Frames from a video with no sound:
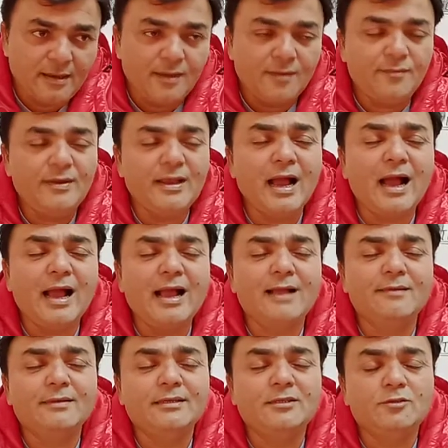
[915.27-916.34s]
We are
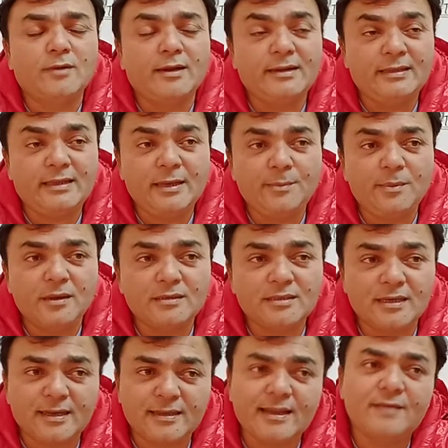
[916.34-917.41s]
having
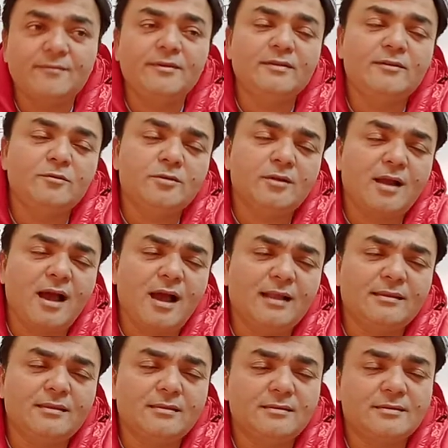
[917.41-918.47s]
23% and we
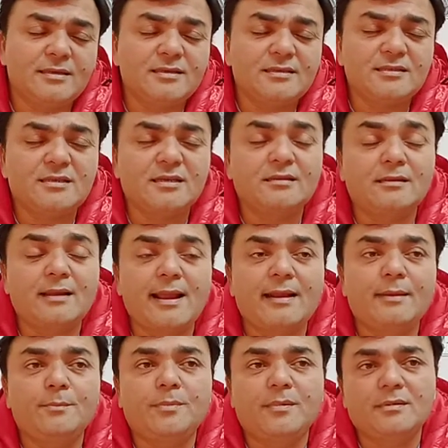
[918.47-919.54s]
Gujarat just
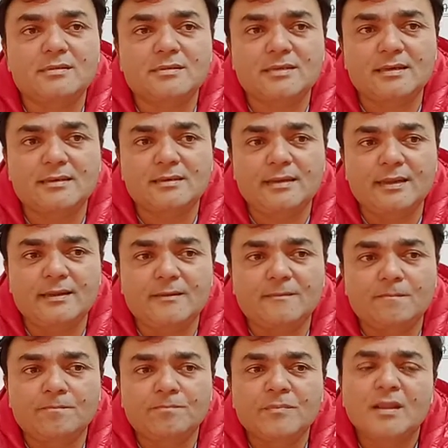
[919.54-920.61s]
10%.
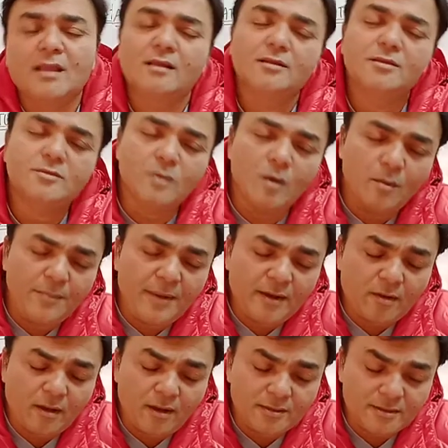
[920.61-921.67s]
So,
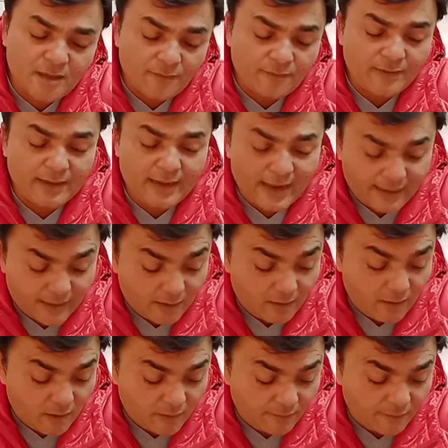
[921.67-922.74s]
because of lack
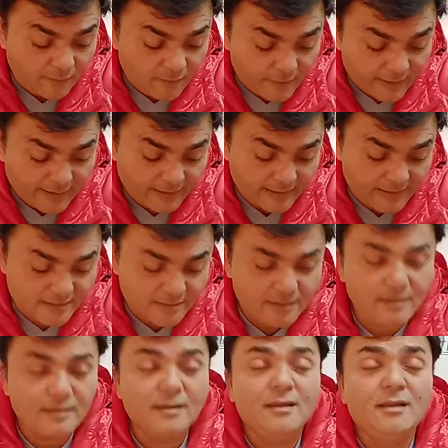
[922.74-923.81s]
of forest,
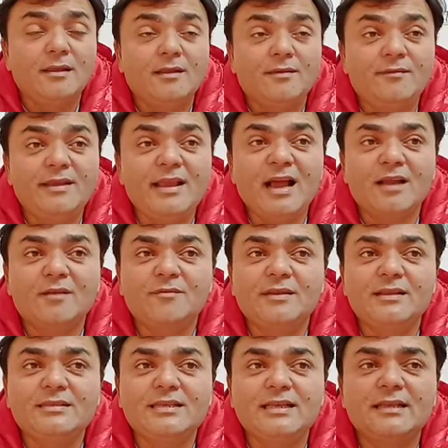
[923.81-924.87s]
we are
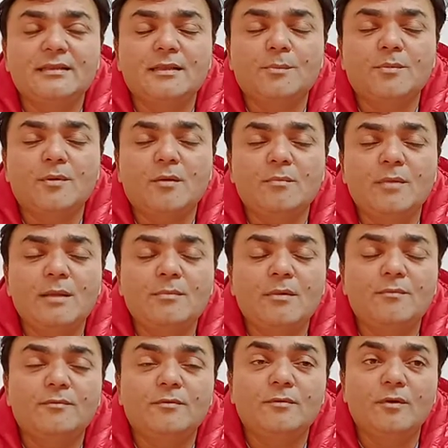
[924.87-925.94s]
facing the problem
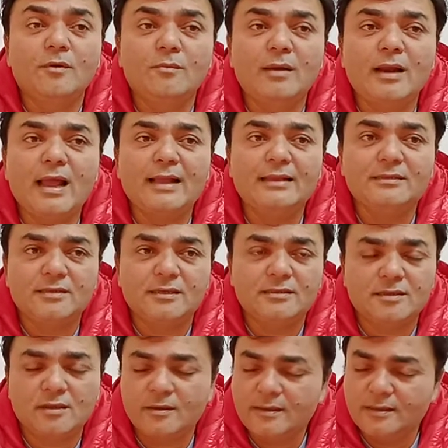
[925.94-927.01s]
of globalization.
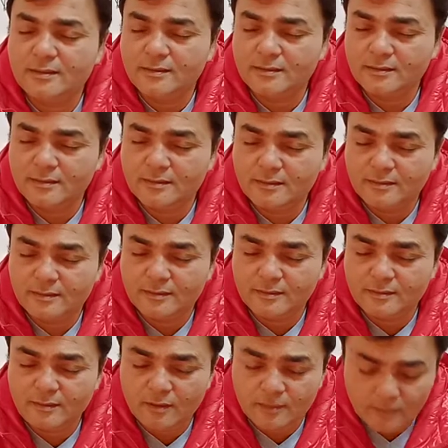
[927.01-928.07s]
Sorry,
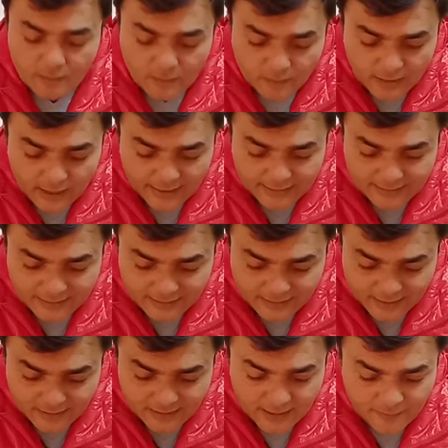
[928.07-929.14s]
not
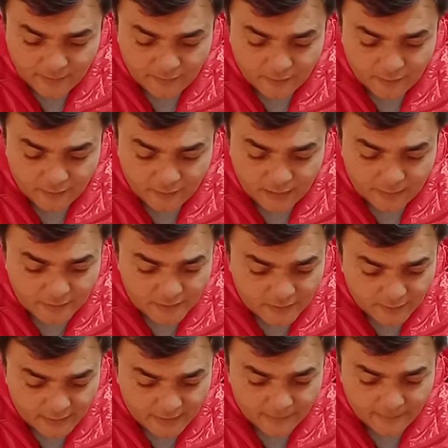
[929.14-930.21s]
globalization. I'm
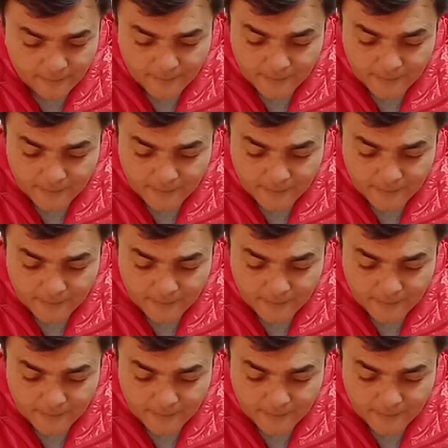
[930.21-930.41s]
sorry.